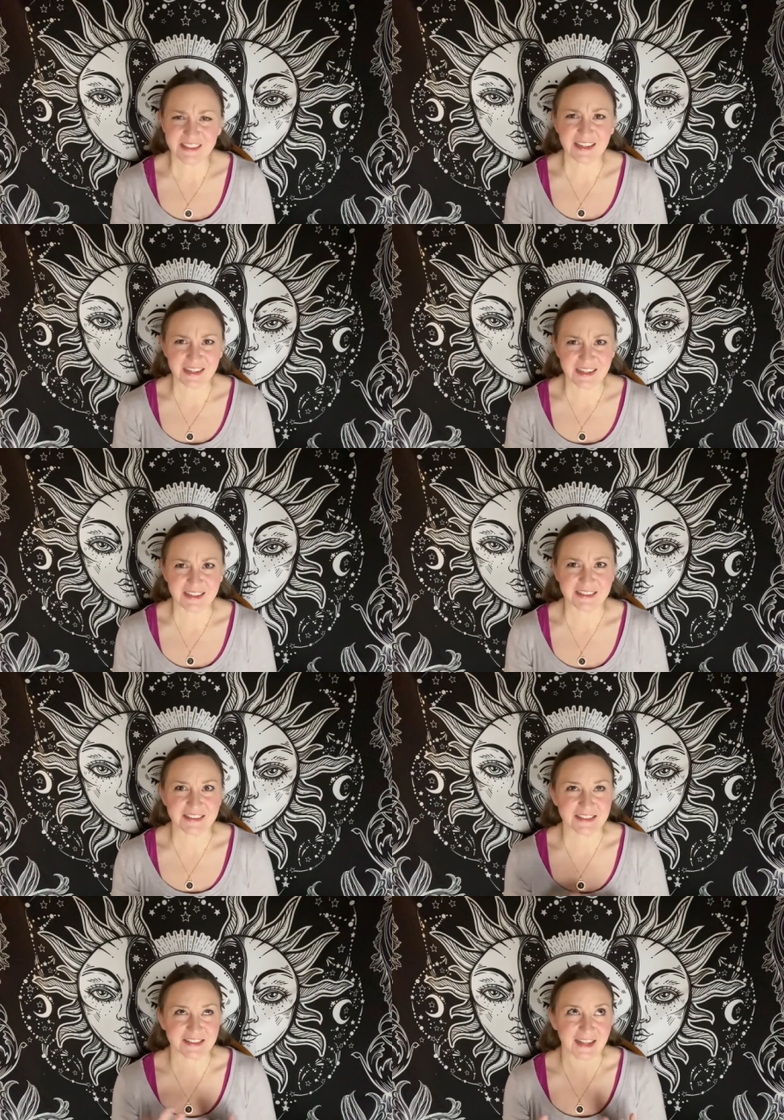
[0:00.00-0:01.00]
yeah,
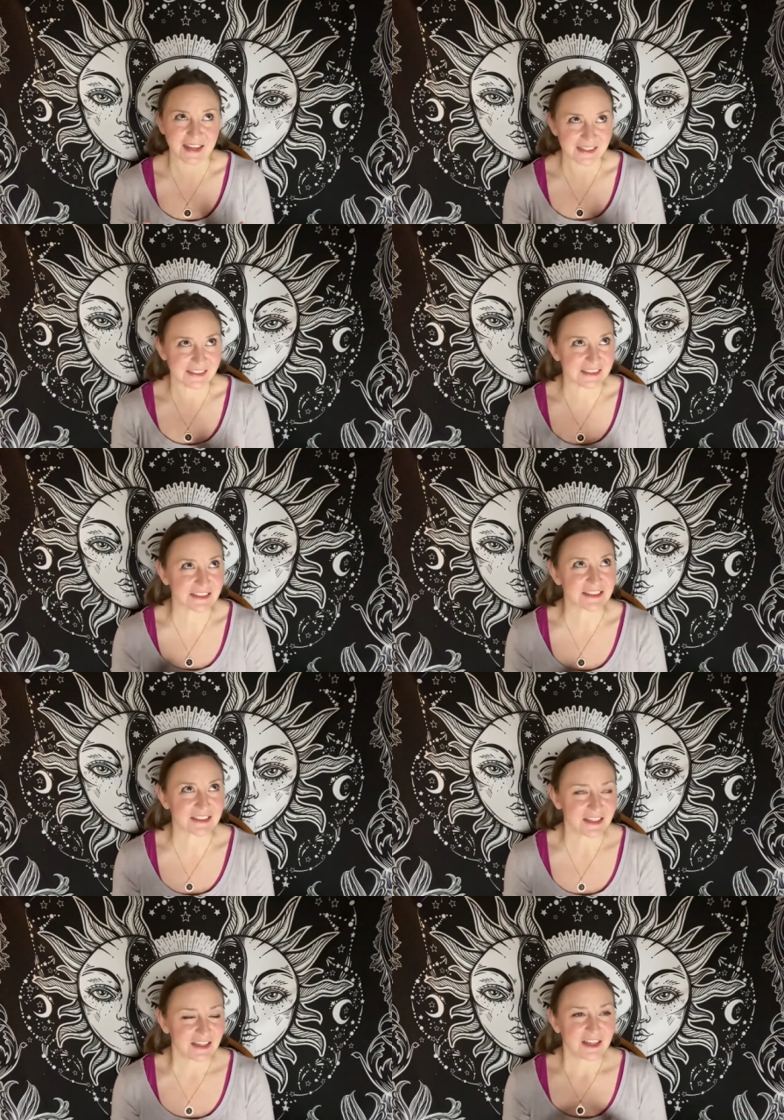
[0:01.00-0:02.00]
this lightness